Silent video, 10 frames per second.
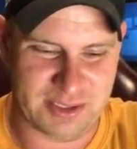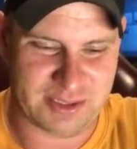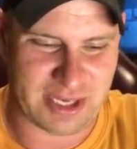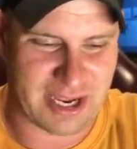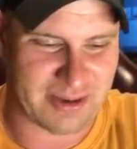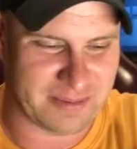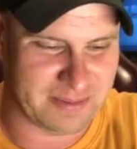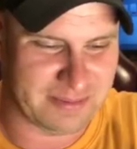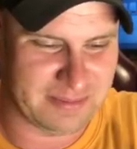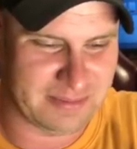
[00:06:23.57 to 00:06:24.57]
Jay,
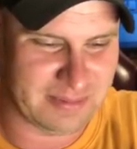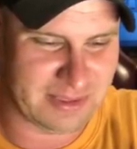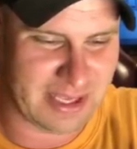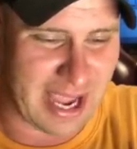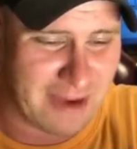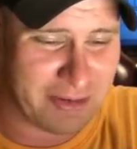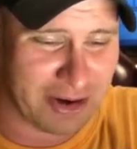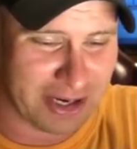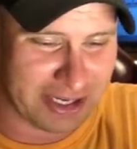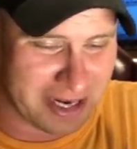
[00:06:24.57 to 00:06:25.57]
Calvin,
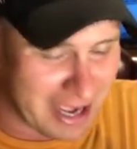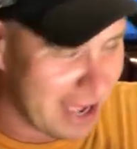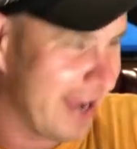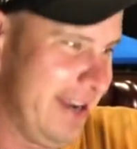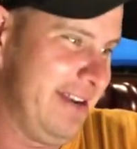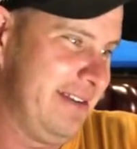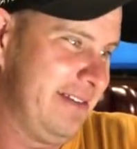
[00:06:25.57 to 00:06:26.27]
are you done?